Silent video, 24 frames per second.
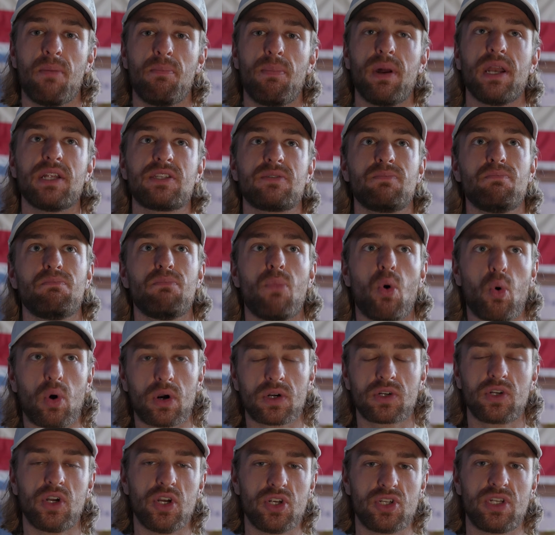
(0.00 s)
but it's
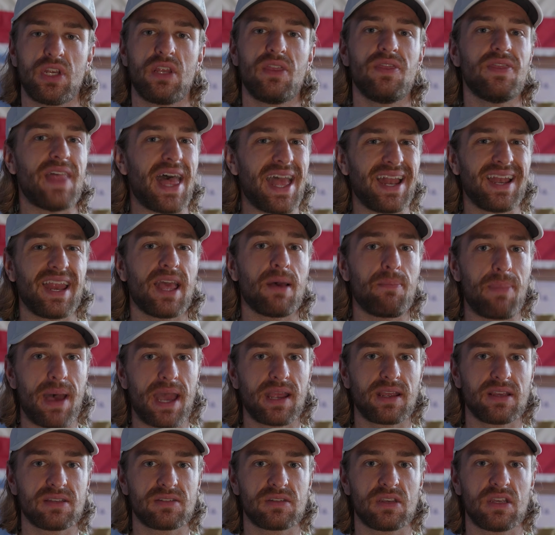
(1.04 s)
more cushion than a
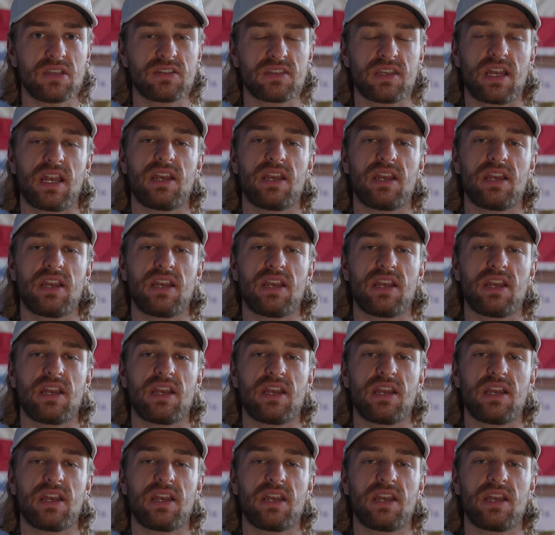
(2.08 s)
Pegasus.